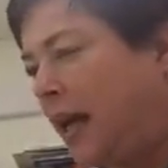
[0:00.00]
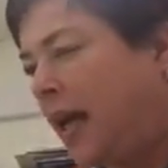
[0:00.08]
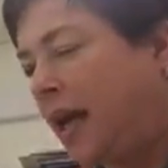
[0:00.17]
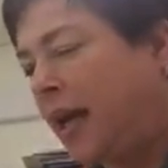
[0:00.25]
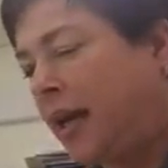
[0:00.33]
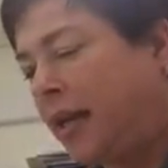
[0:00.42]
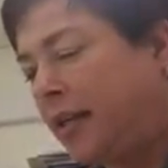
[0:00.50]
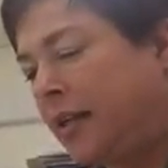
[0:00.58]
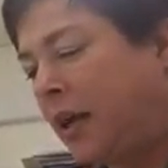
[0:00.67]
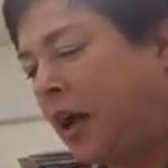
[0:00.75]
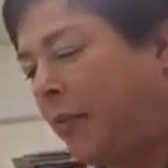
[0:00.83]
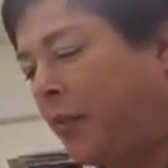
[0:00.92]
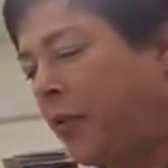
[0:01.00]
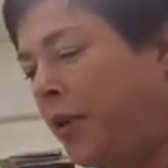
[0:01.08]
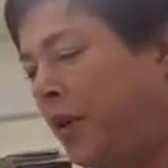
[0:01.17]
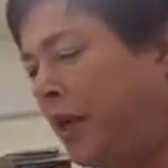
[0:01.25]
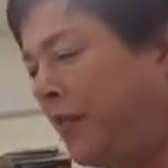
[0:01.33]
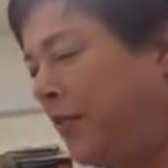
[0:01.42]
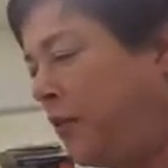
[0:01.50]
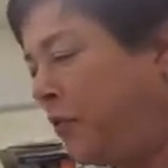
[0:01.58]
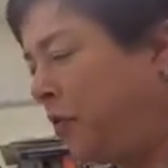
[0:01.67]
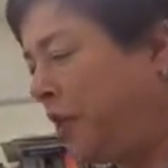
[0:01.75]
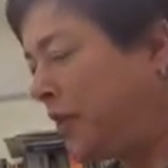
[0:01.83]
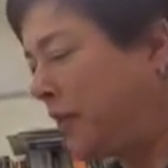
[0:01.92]
And I'm going to give
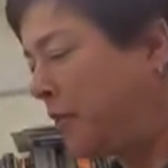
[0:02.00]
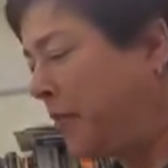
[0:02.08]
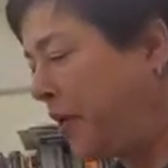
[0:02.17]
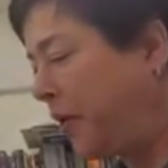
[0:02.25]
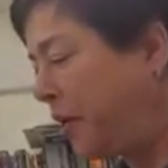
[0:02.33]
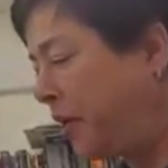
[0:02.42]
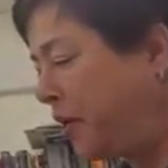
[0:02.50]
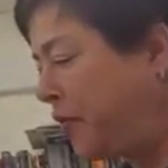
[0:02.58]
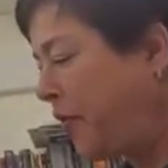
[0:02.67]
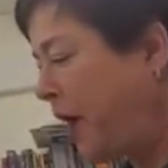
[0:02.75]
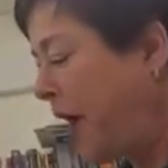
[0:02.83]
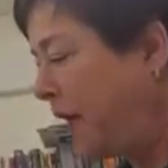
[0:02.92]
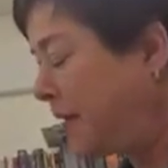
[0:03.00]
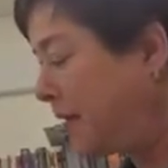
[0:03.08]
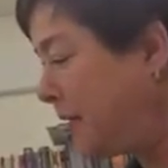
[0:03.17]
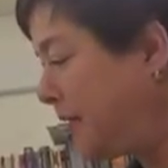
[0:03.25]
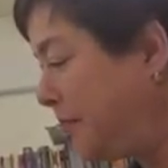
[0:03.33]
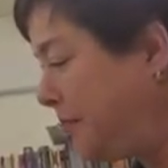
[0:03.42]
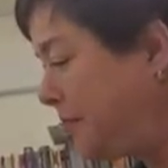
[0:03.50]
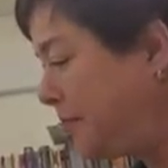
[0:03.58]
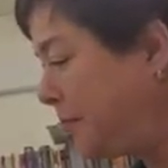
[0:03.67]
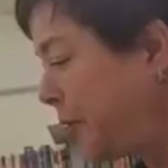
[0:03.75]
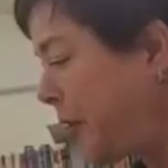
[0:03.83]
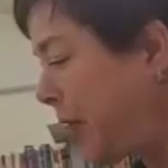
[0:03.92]
you this compare and contrast.
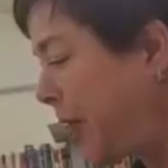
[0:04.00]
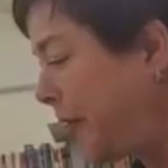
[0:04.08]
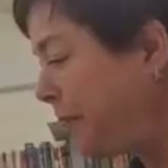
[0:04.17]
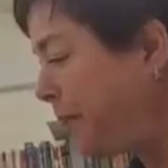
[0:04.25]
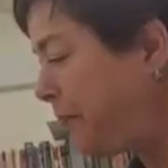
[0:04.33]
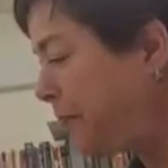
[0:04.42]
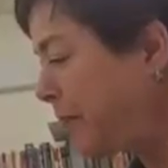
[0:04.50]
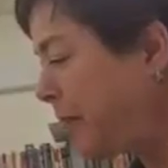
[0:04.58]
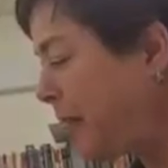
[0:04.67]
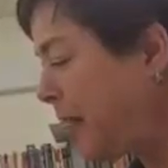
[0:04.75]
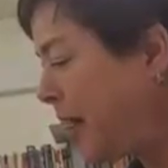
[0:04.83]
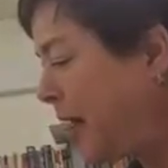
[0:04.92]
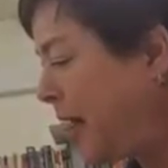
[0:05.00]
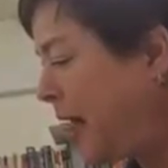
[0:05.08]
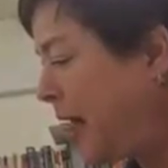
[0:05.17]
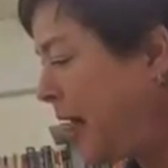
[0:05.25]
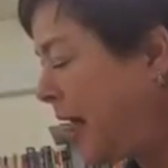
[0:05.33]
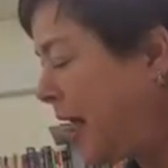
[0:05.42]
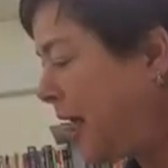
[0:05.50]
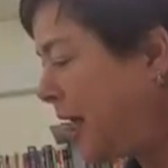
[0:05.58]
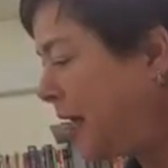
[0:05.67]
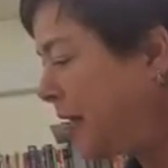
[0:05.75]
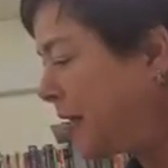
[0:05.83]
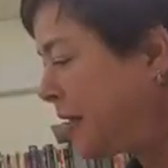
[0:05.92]
Okay.
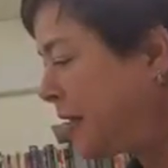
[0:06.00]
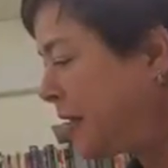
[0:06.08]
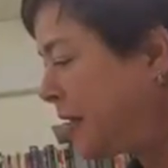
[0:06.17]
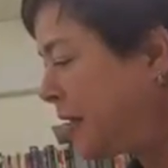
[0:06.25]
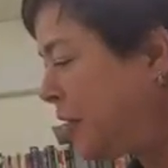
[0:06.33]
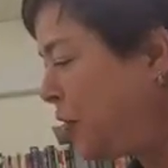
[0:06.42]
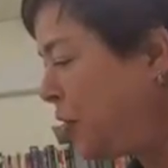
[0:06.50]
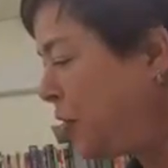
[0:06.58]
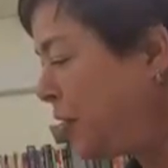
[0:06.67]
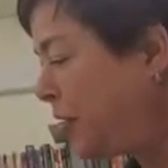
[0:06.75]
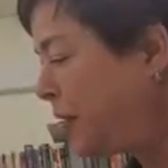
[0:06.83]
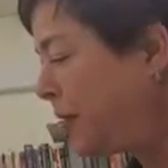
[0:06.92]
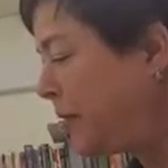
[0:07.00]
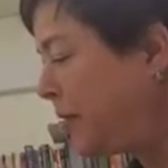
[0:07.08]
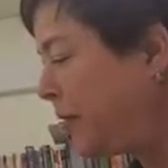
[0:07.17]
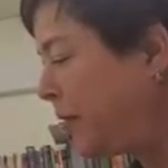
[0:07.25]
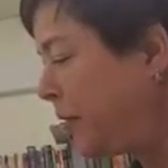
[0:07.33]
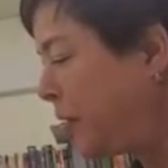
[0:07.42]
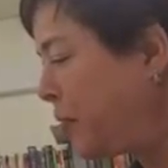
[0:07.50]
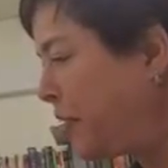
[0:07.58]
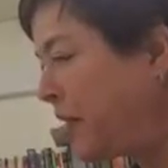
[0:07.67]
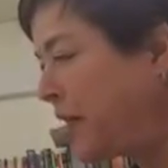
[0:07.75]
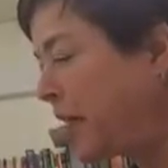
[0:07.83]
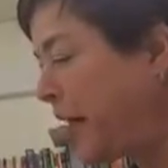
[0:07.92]
And we can
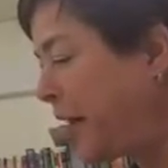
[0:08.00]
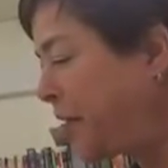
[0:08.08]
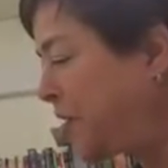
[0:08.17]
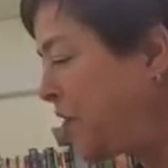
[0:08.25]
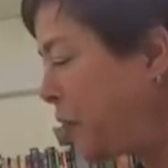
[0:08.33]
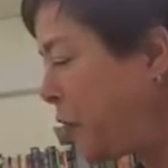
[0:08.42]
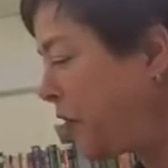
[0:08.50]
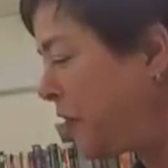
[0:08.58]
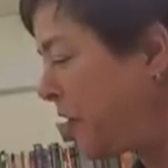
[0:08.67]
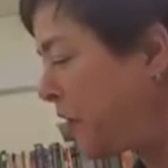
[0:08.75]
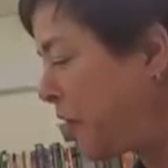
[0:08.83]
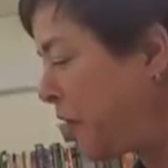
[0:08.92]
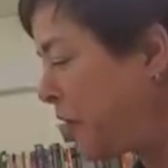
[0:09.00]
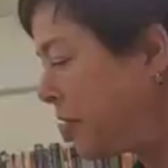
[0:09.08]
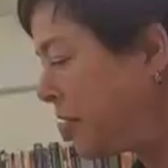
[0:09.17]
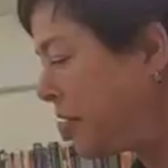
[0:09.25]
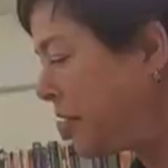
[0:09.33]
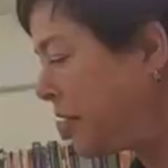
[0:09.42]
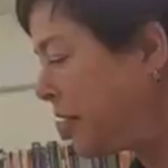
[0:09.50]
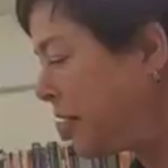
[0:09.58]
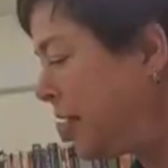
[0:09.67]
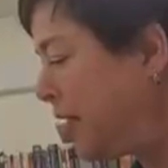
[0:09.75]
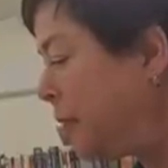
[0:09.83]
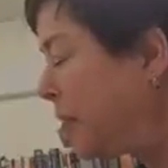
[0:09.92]
put the titles of both of these articles here.
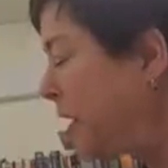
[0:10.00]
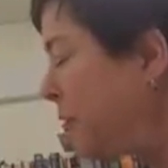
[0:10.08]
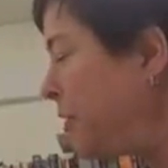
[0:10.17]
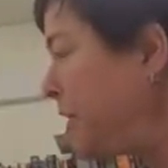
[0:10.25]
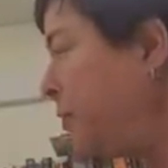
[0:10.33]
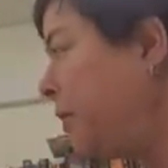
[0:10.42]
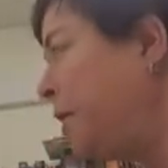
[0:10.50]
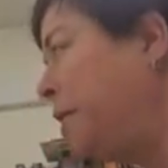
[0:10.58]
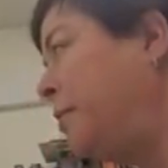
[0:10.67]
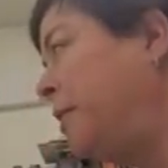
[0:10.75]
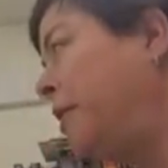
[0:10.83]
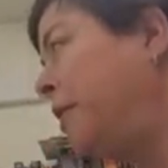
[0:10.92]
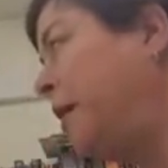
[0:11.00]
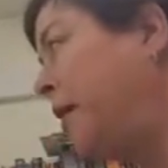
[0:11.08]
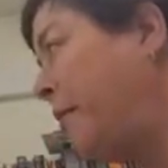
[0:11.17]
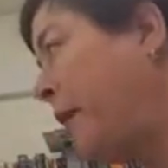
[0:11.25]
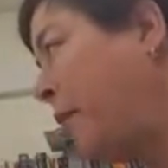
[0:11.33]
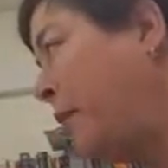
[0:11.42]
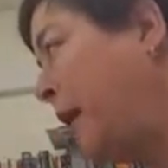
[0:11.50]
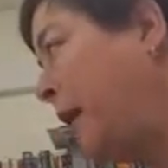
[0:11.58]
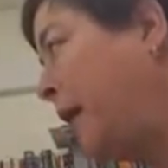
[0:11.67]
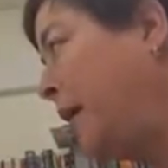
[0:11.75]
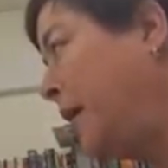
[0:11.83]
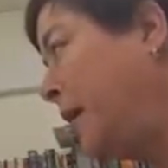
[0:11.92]
But I really want you to be thinking about
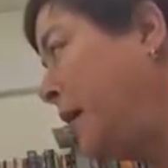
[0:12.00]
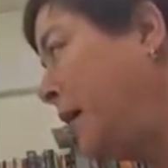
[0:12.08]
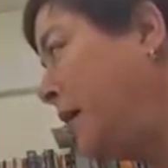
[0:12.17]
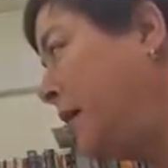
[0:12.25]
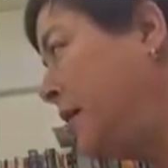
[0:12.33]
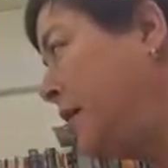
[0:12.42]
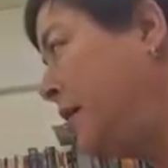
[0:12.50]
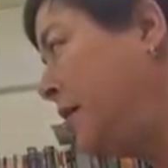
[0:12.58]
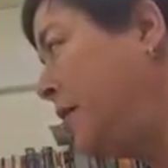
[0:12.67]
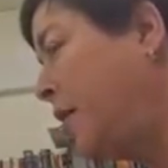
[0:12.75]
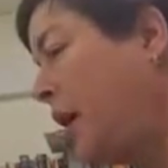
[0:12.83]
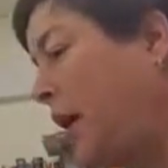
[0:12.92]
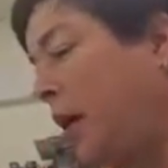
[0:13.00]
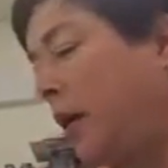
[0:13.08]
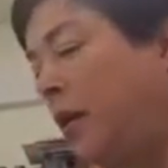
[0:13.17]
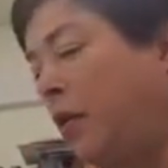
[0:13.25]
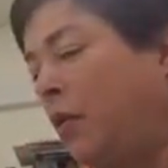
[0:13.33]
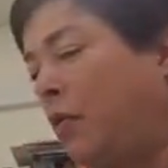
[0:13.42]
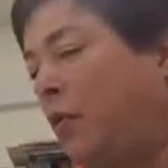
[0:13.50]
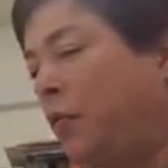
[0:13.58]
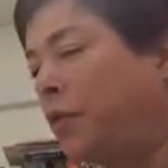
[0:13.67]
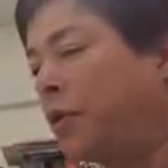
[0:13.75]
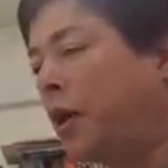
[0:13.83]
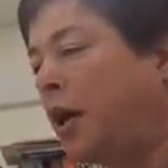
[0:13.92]
main idea. Okay?
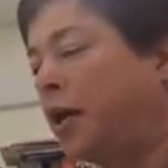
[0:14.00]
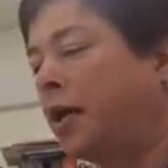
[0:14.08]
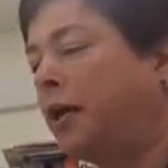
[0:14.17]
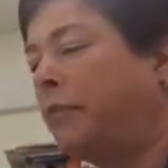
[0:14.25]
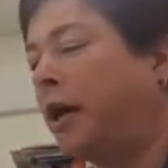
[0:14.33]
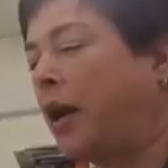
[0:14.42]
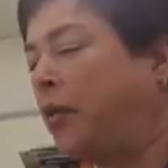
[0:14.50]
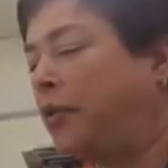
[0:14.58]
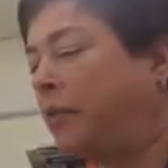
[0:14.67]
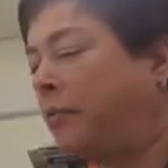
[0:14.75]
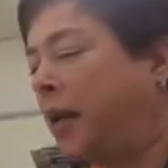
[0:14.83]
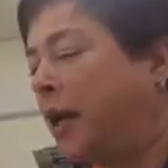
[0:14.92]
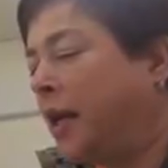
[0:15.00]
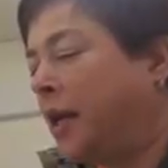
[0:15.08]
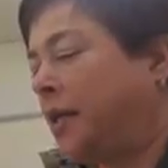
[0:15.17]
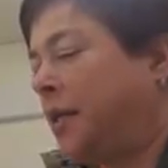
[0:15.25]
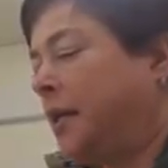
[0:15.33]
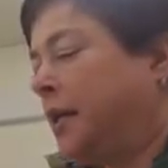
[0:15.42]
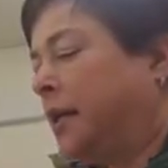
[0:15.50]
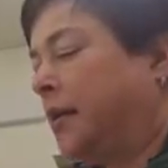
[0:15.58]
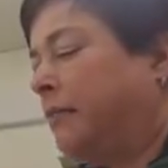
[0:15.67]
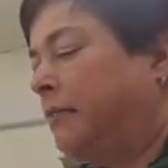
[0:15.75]
When we're talking about the main idea